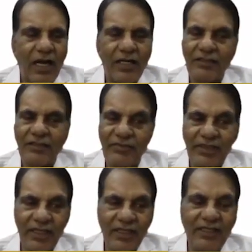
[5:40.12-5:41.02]

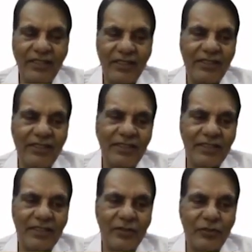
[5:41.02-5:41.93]
Artificial
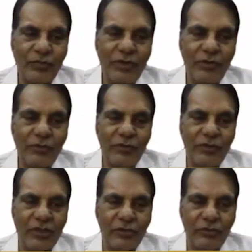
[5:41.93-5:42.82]
intelligence to be
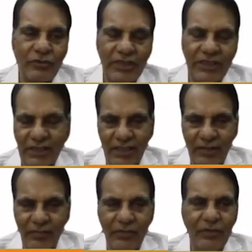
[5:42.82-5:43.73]
used
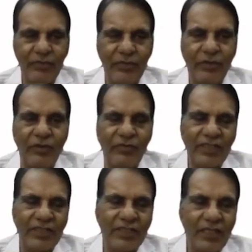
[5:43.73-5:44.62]
judiciously, because we
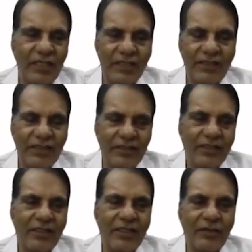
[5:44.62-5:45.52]
always
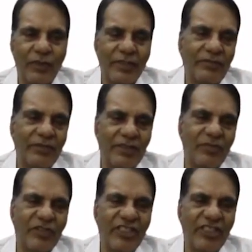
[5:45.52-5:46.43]
consider that whatever the
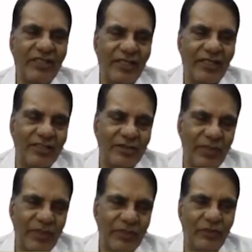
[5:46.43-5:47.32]
machine tells
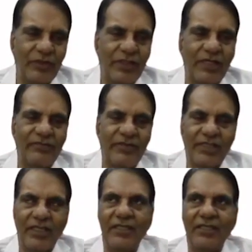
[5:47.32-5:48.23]
based on the
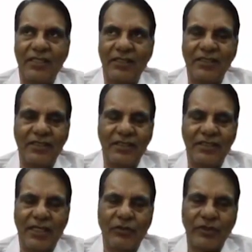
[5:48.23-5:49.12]
artificial intelligence is
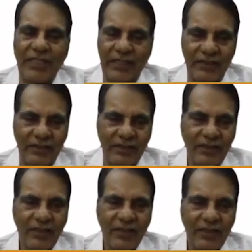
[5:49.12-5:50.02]
sacrosanct.
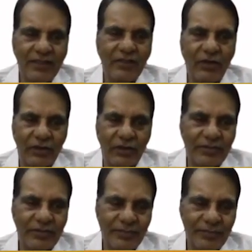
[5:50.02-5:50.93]
It's not.